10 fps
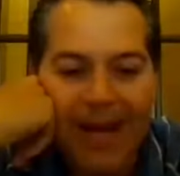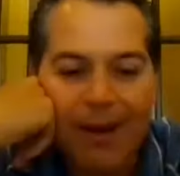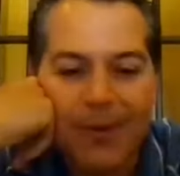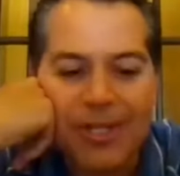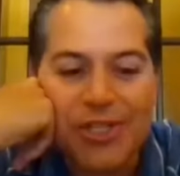I
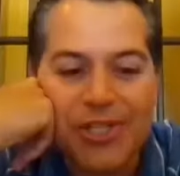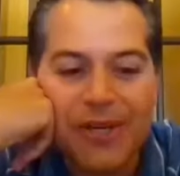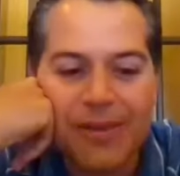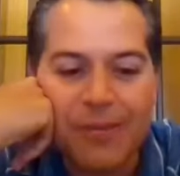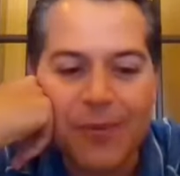want to
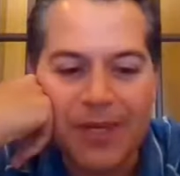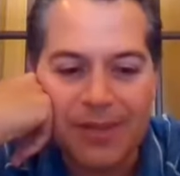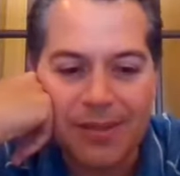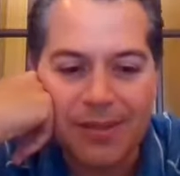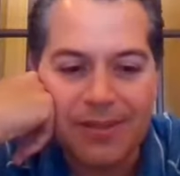share them with
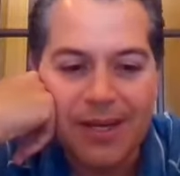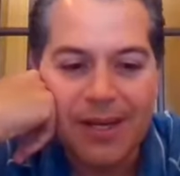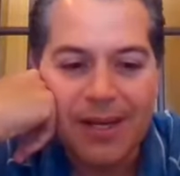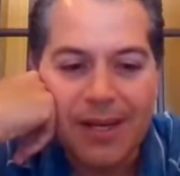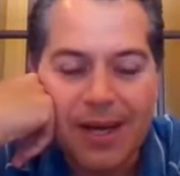you.
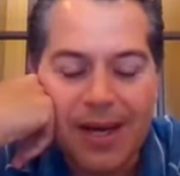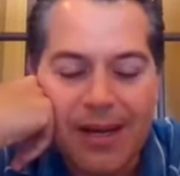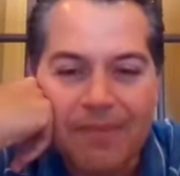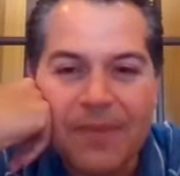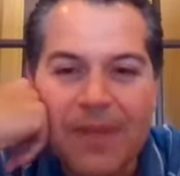
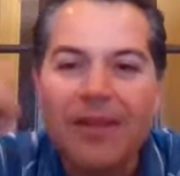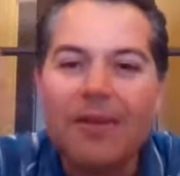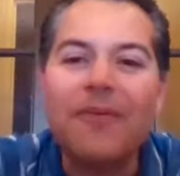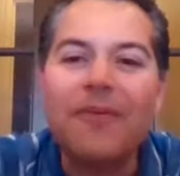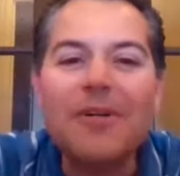
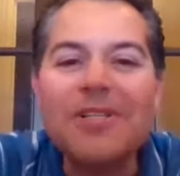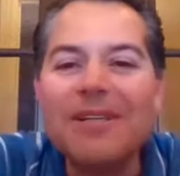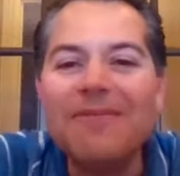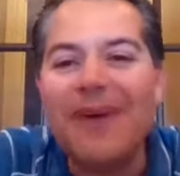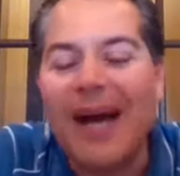The first
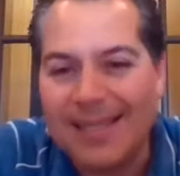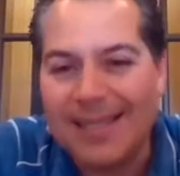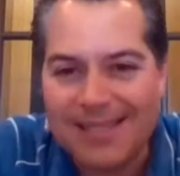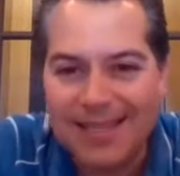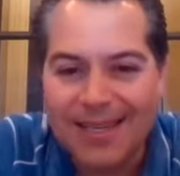
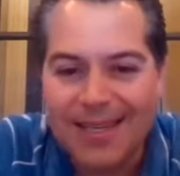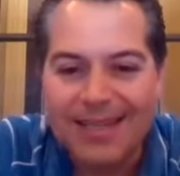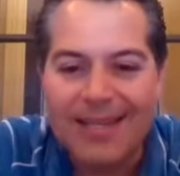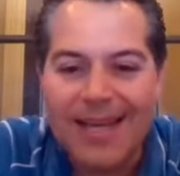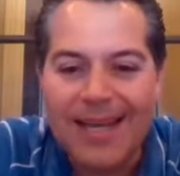advice
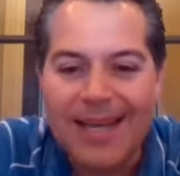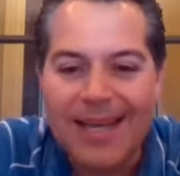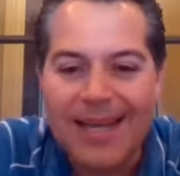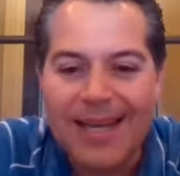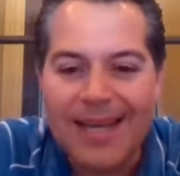that
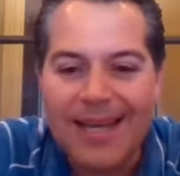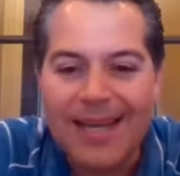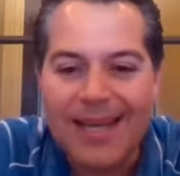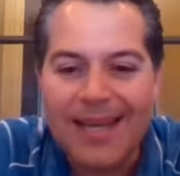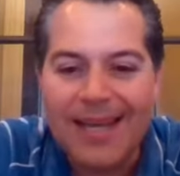was given
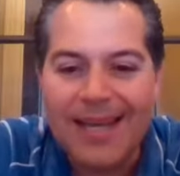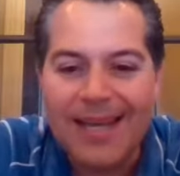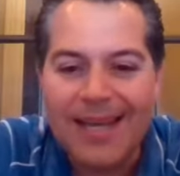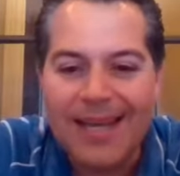to me